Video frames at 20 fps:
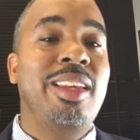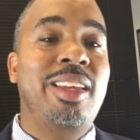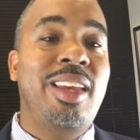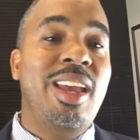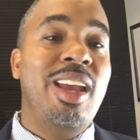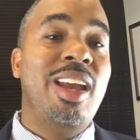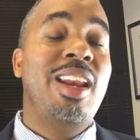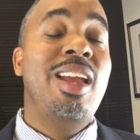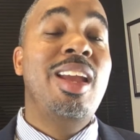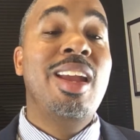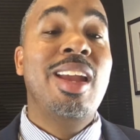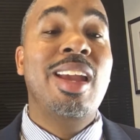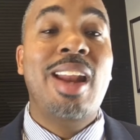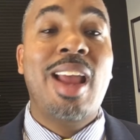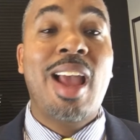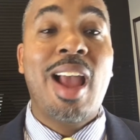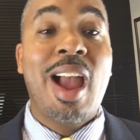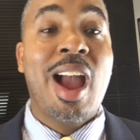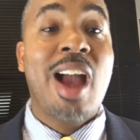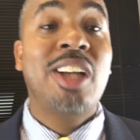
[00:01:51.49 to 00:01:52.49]
getting an
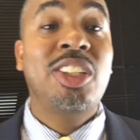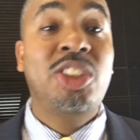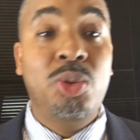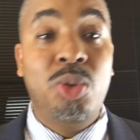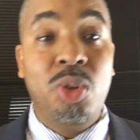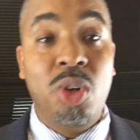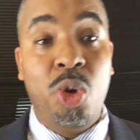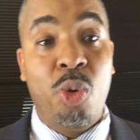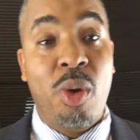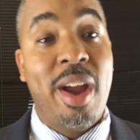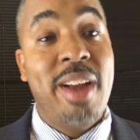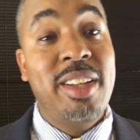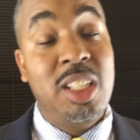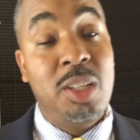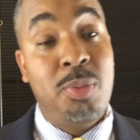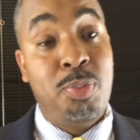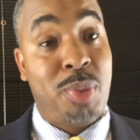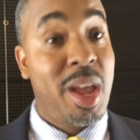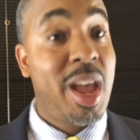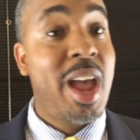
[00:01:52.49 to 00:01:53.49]
actual
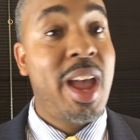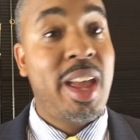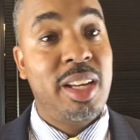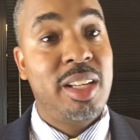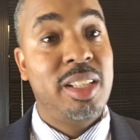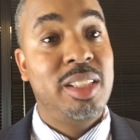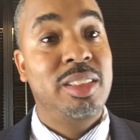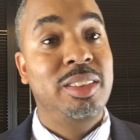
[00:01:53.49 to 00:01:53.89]
granted patent.